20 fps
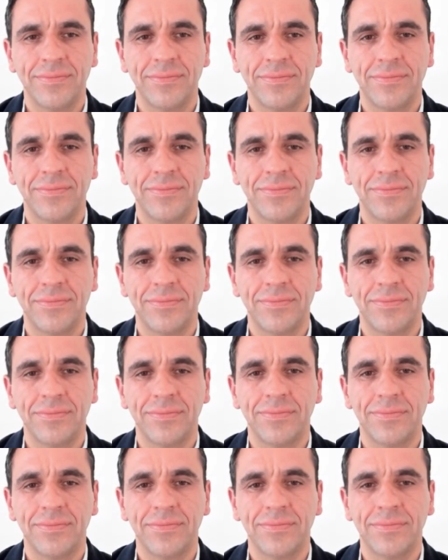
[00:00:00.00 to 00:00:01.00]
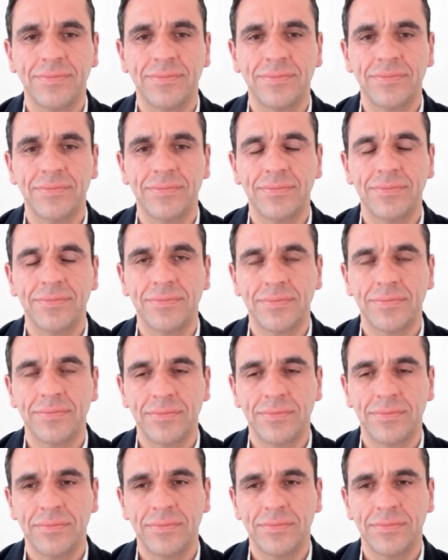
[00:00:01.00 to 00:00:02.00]

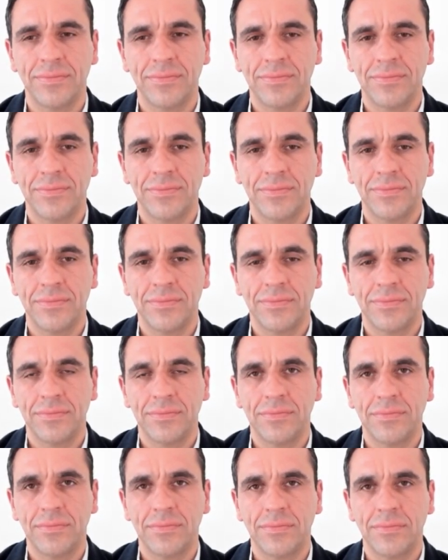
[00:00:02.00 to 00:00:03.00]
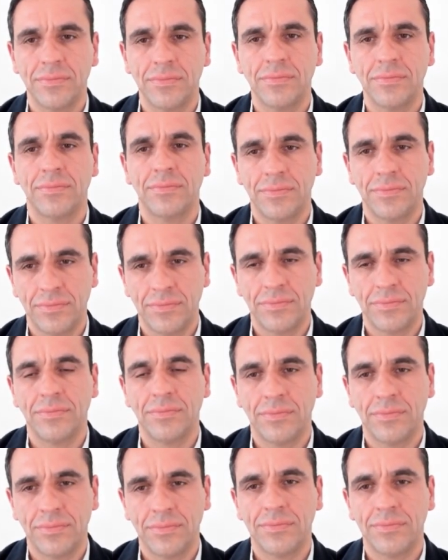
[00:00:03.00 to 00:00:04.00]

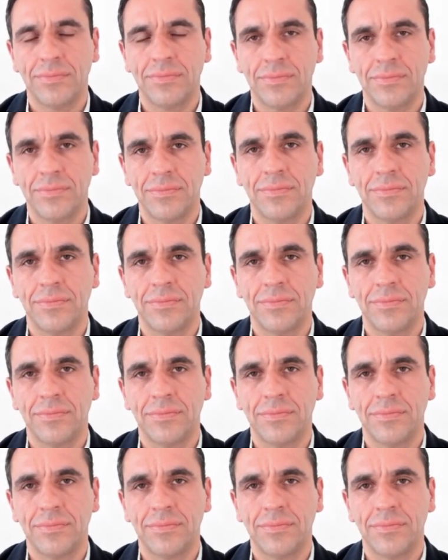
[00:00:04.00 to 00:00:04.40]
(not speaking)